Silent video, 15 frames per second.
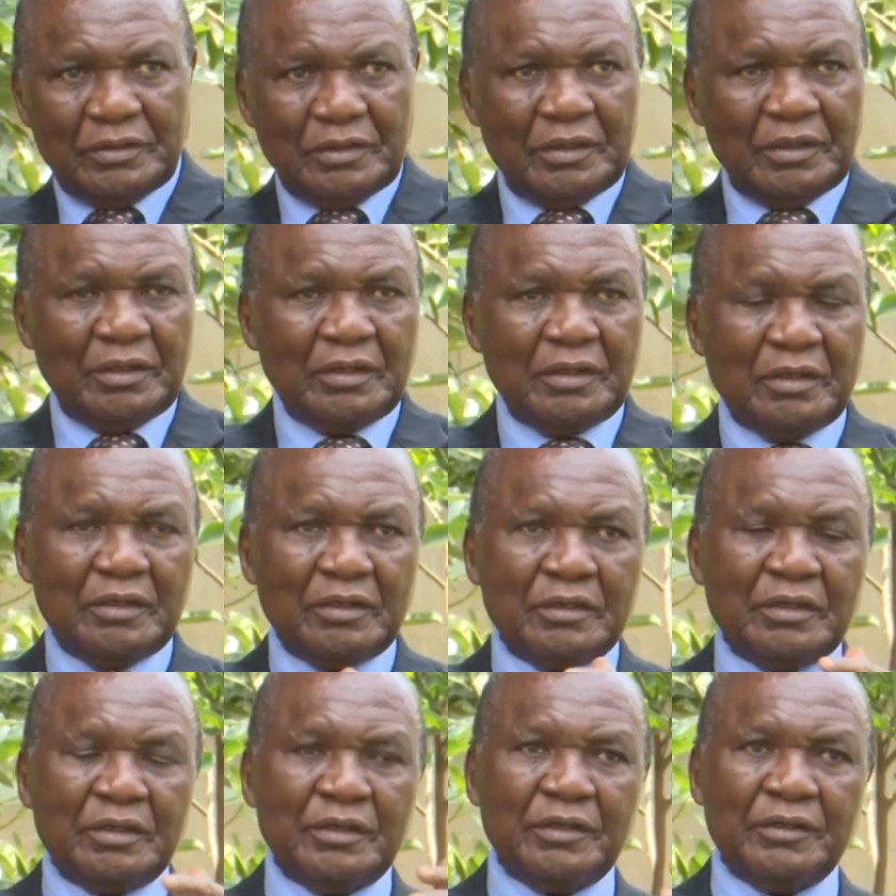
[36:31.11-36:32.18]

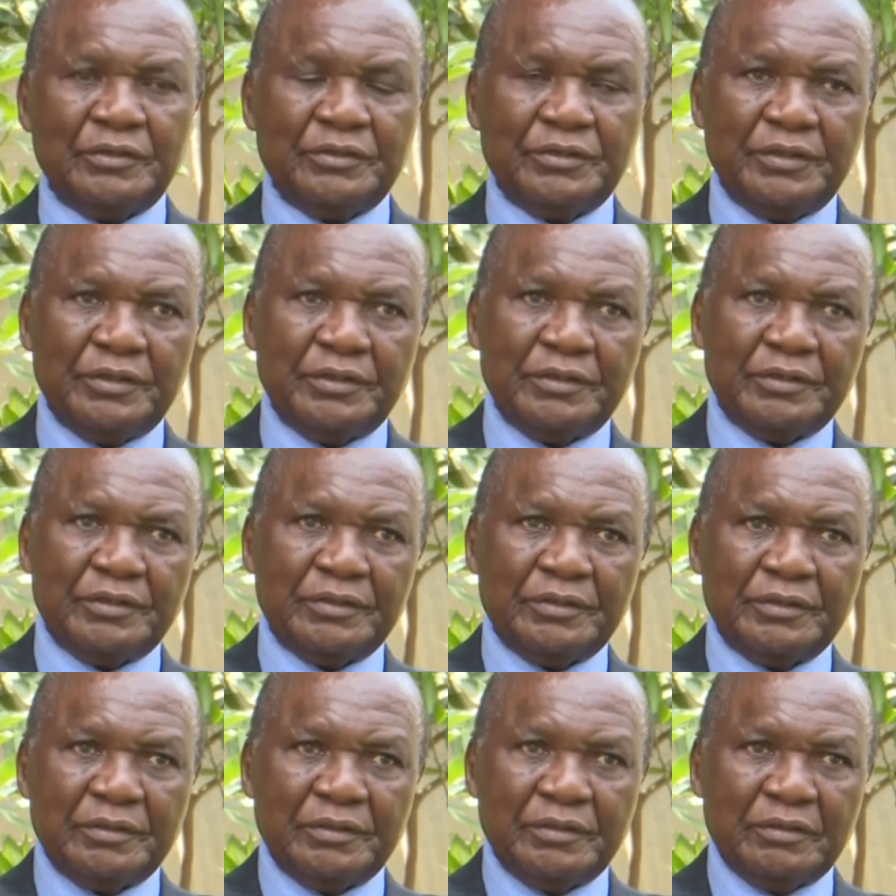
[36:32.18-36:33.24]

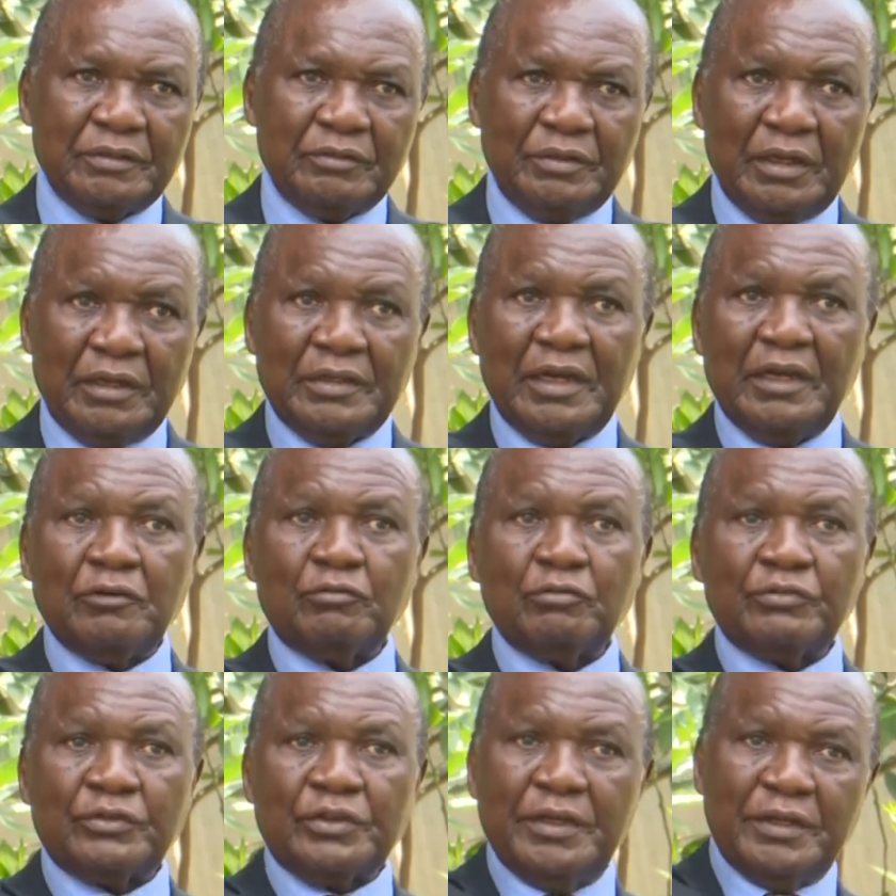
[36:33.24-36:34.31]
Than to
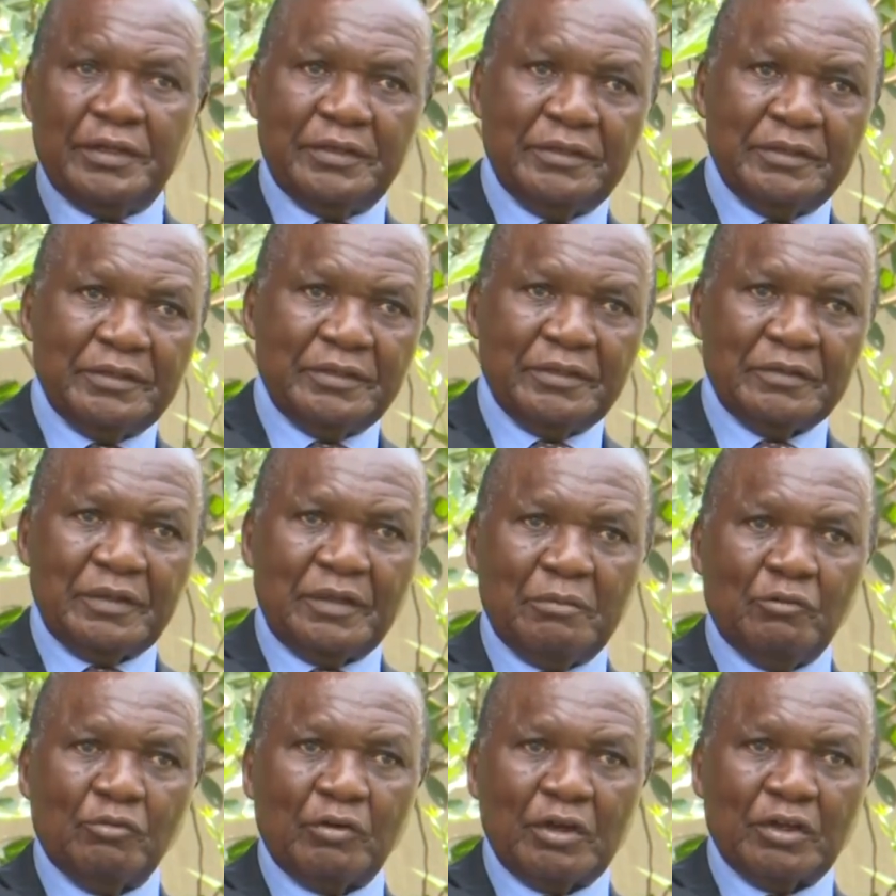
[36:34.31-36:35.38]
stay the
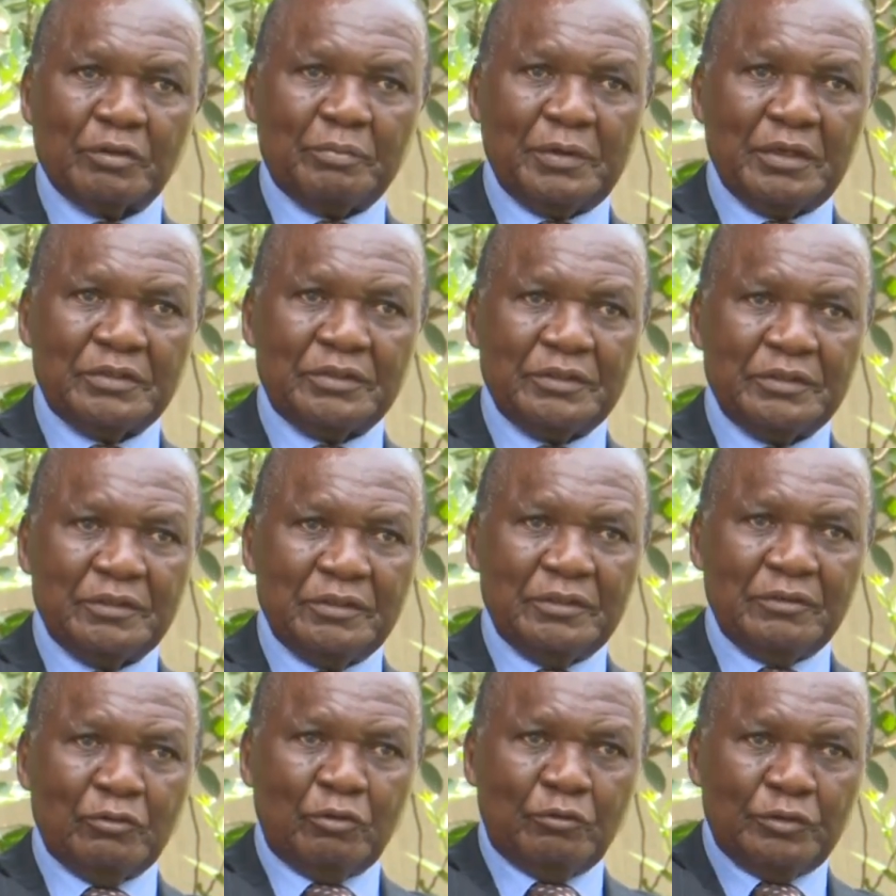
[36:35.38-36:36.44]
Democratic Party,
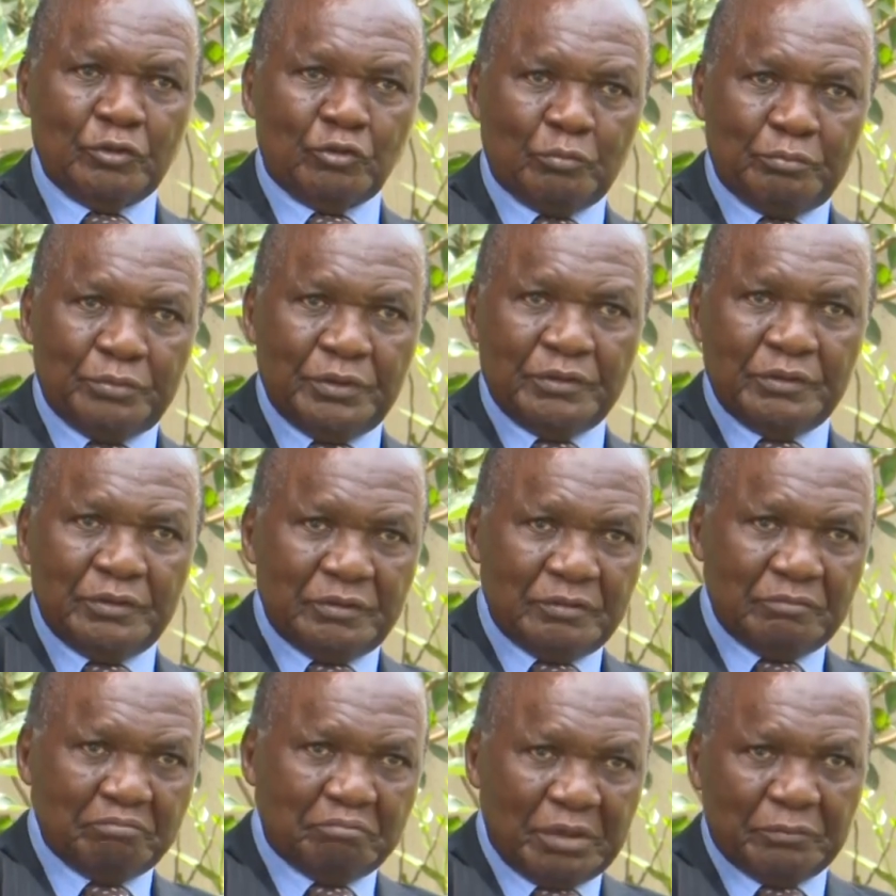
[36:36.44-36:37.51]
only to be
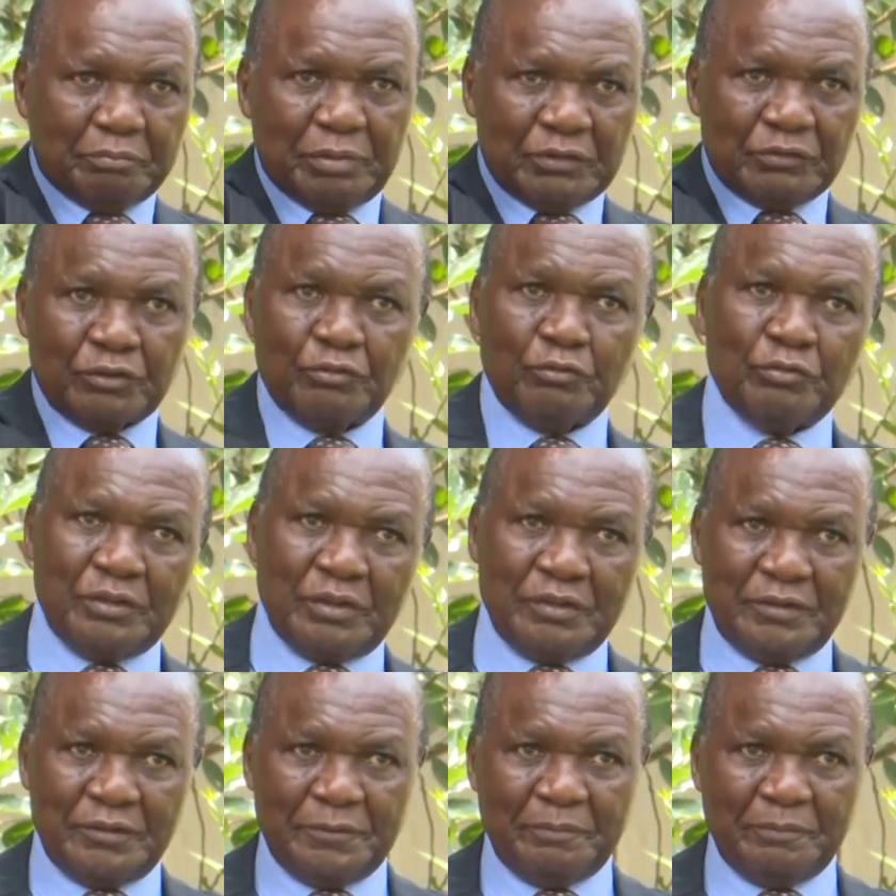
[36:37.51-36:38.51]
persecuted.